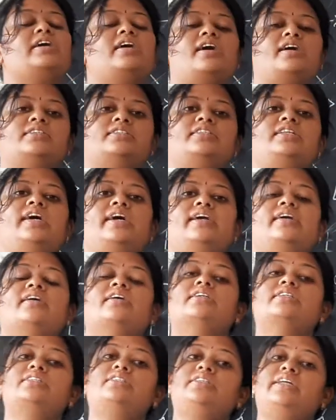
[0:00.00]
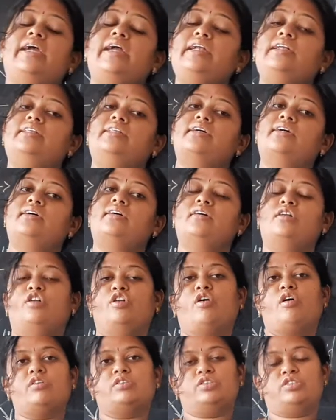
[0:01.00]
asked like, state the
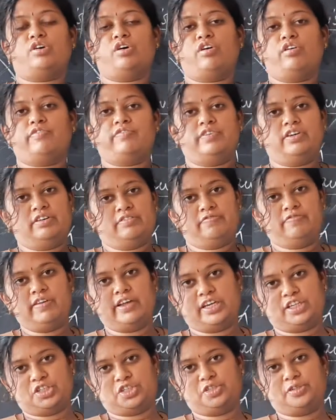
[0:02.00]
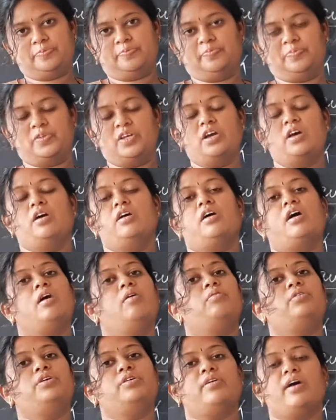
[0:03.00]
laws of reflection.
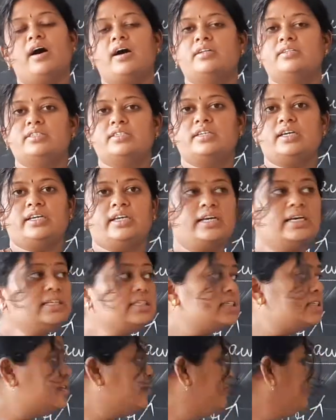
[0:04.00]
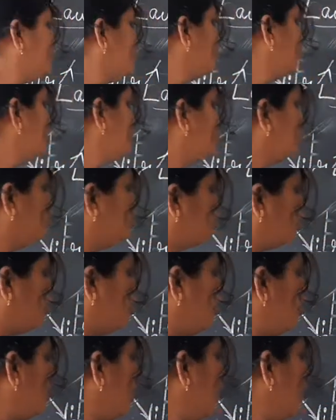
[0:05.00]
How do you answer is, you should draw